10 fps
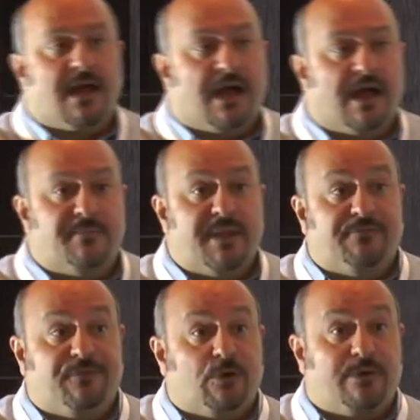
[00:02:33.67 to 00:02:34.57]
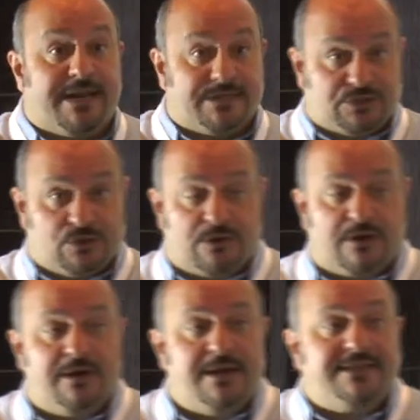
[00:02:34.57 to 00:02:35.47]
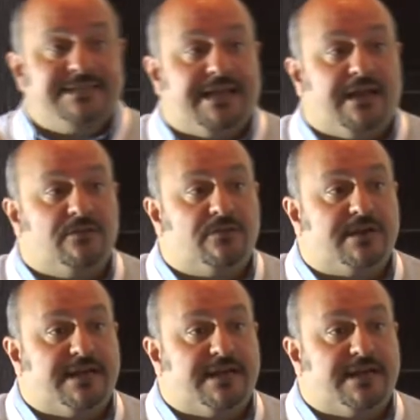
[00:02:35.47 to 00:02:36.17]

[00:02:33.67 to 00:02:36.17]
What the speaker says: If you were next door taking a look